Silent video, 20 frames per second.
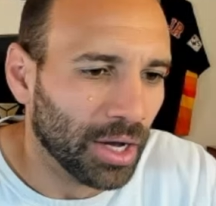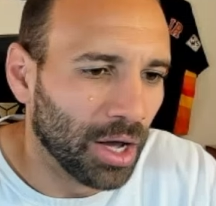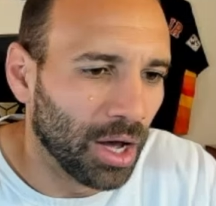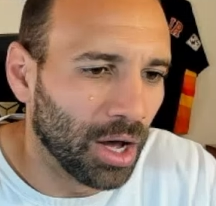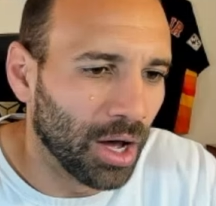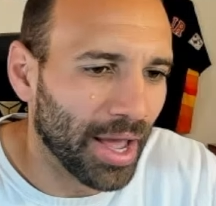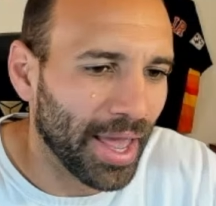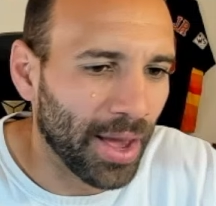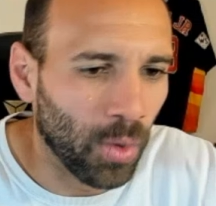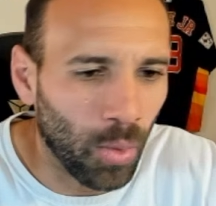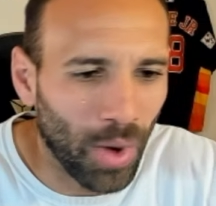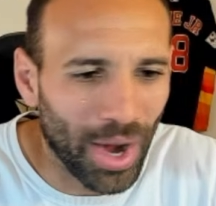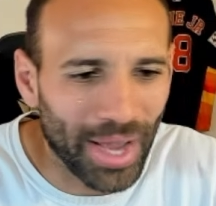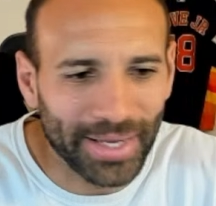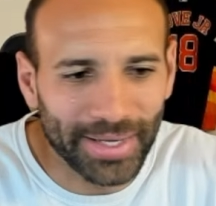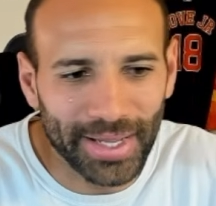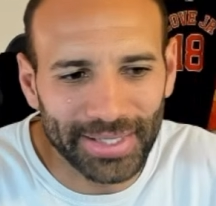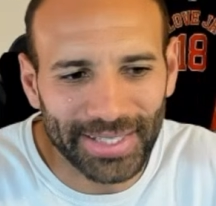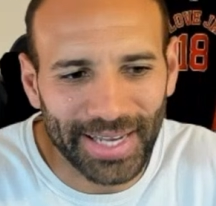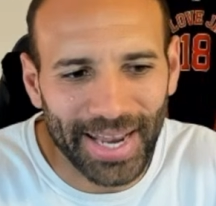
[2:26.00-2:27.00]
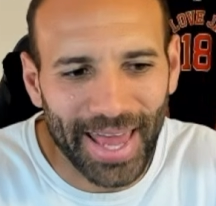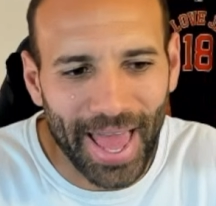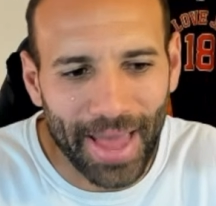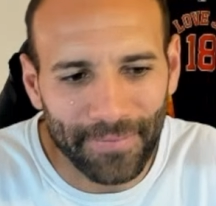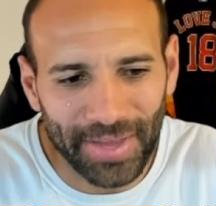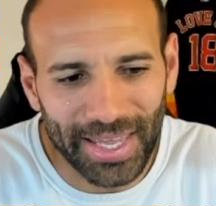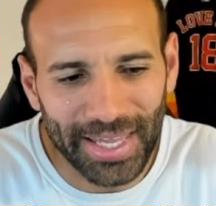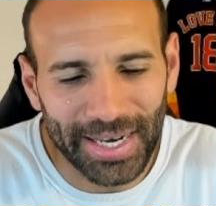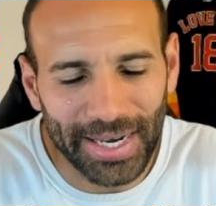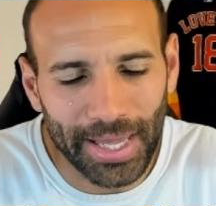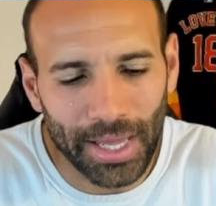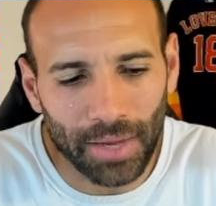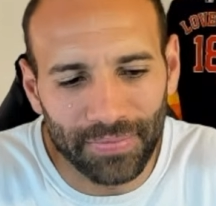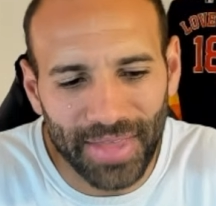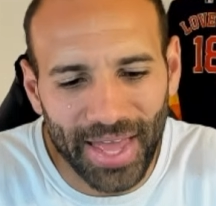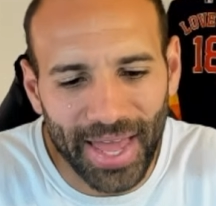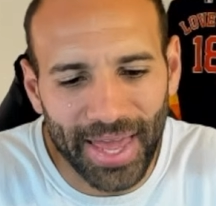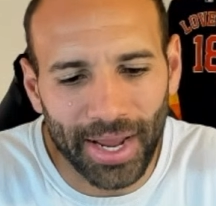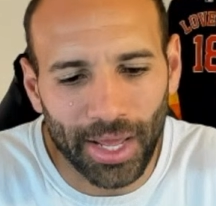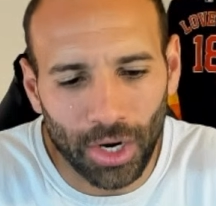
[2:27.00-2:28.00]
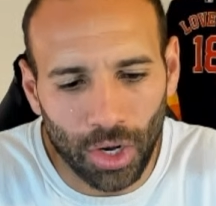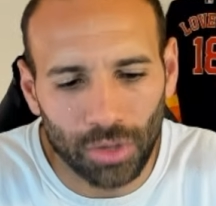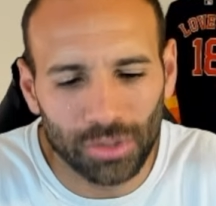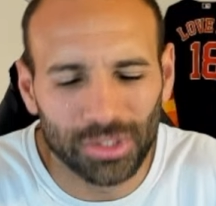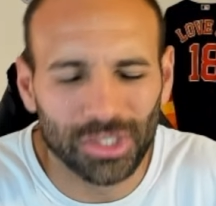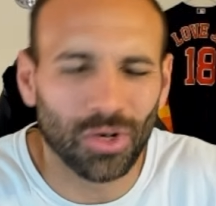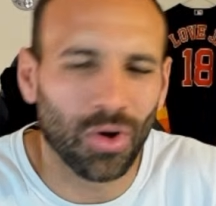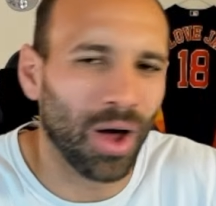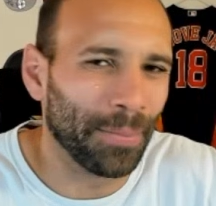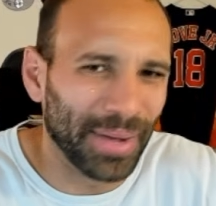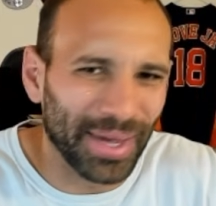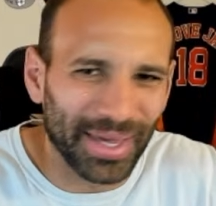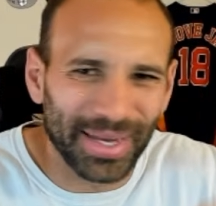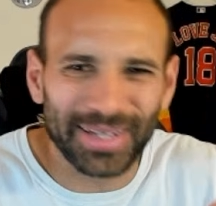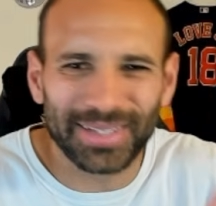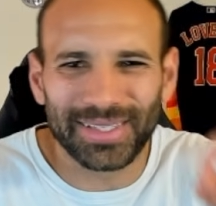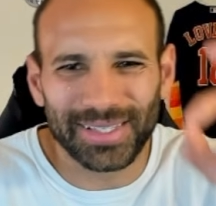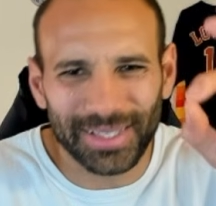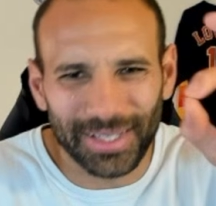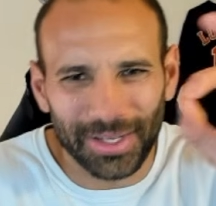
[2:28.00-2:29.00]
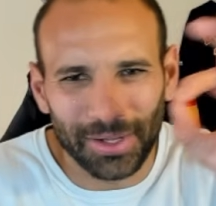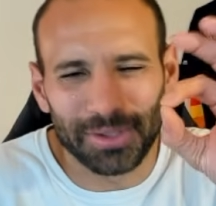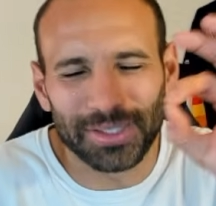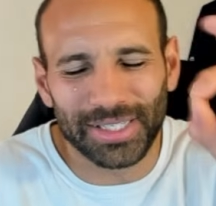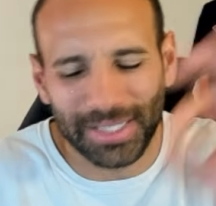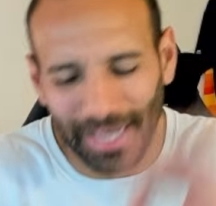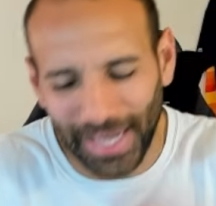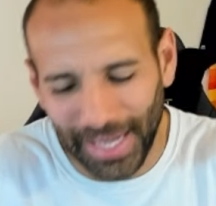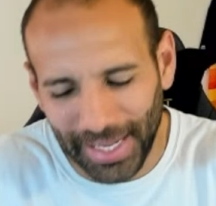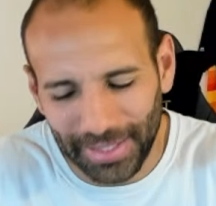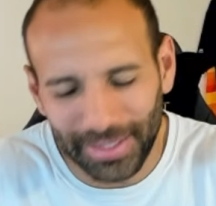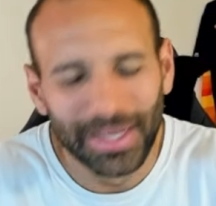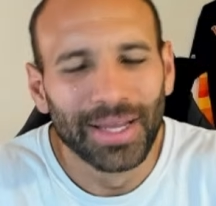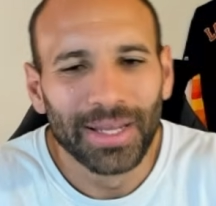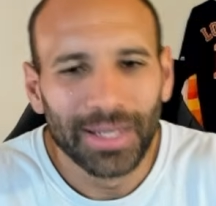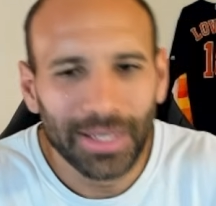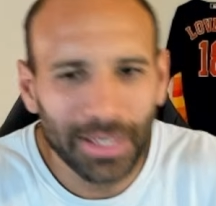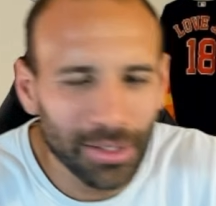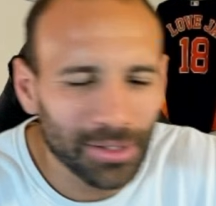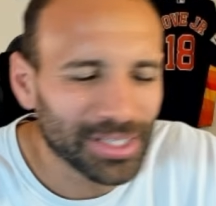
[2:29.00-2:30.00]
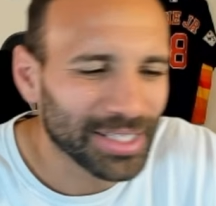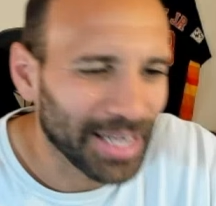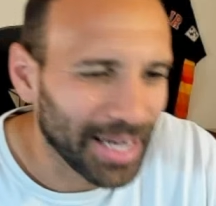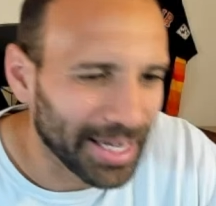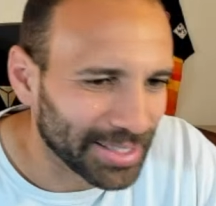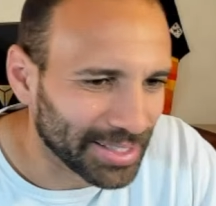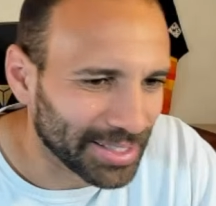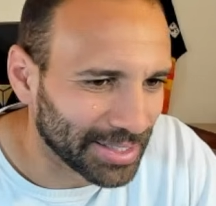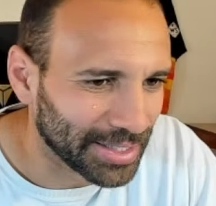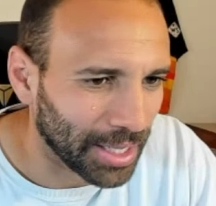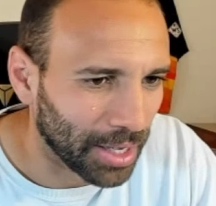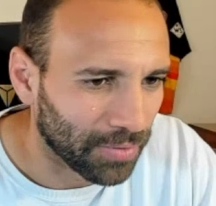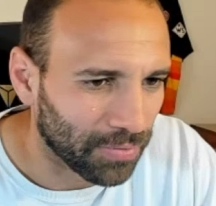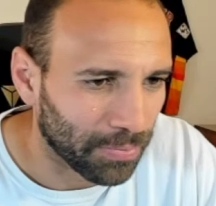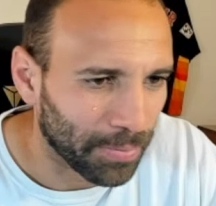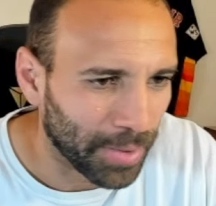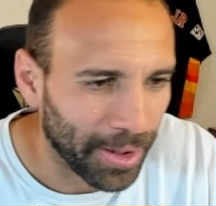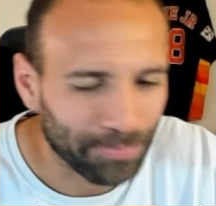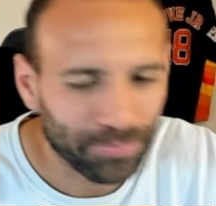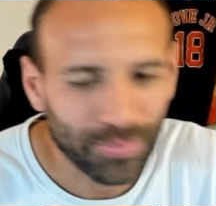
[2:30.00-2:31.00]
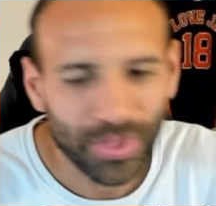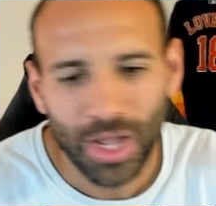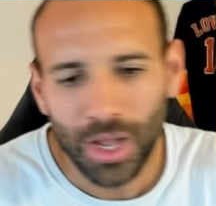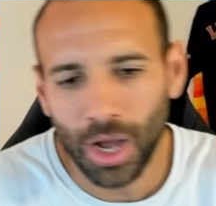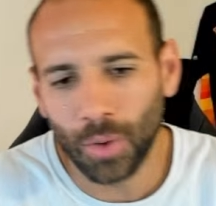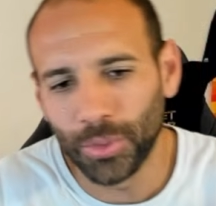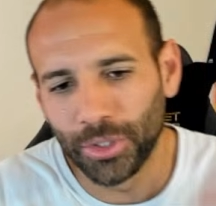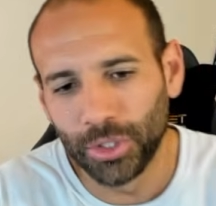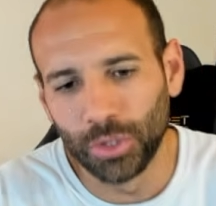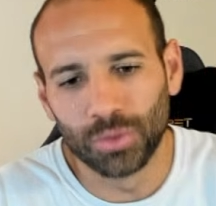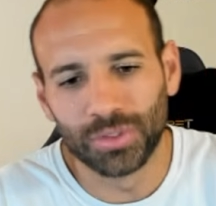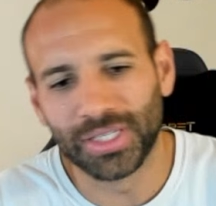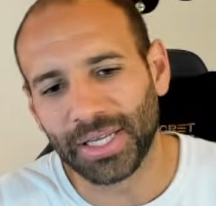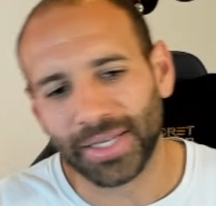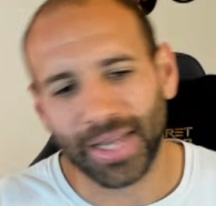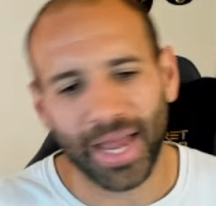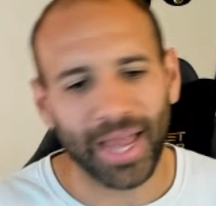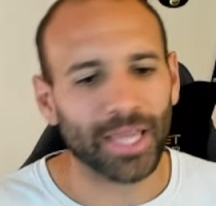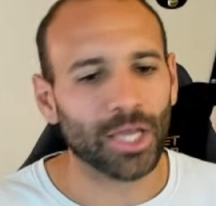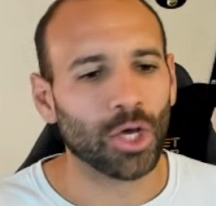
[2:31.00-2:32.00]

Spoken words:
and white doesn't have any of that at all. So, I mean, it's just a little slight stuff, man. We do see knight